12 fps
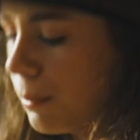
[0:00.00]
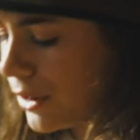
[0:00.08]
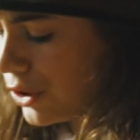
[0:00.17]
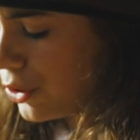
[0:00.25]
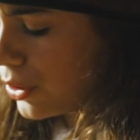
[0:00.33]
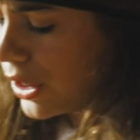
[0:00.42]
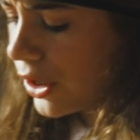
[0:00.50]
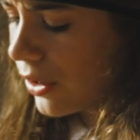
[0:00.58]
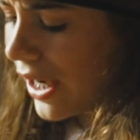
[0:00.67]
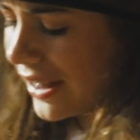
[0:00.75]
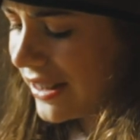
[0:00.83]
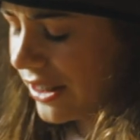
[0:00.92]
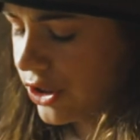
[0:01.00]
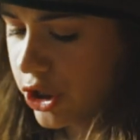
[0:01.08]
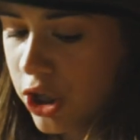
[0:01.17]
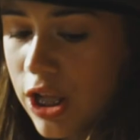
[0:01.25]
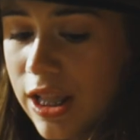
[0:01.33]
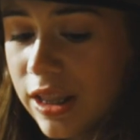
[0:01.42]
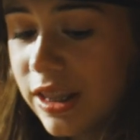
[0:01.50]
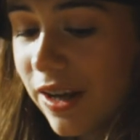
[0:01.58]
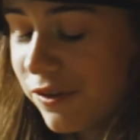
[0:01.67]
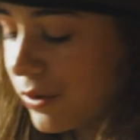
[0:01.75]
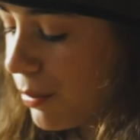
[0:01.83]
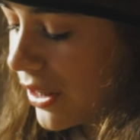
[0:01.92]
Miss Julia Kreitheiser
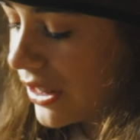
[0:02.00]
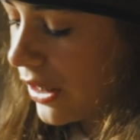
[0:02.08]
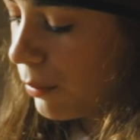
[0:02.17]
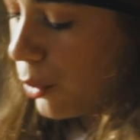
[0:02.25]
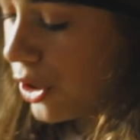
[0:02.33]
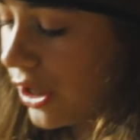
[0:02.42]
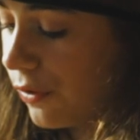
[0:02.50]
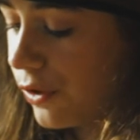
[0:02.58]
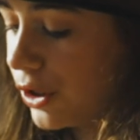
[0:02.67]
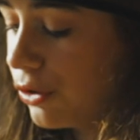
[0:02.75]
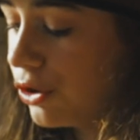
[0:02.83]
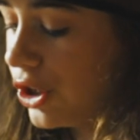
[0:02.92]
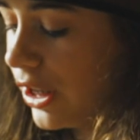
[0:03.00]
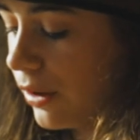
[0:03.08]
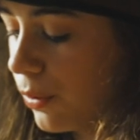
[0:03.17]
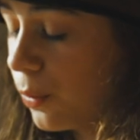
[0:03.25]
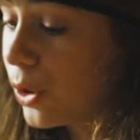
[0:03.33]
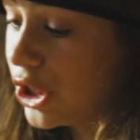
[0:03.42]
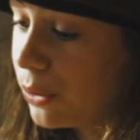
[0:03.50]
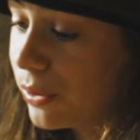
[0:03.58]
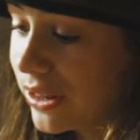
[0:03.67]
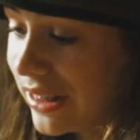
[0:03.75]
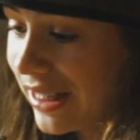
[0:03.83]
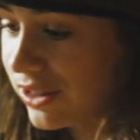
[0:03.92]
left Monday morning for Eugene, where she
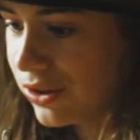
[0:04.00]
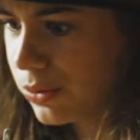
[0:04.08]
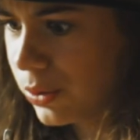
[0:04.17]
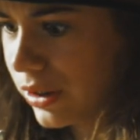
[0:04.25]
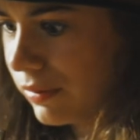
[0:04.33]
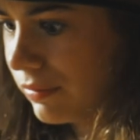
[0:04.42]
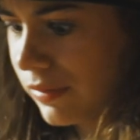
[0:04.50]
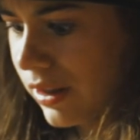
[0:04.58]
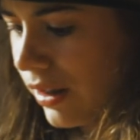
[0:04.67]
will attend school.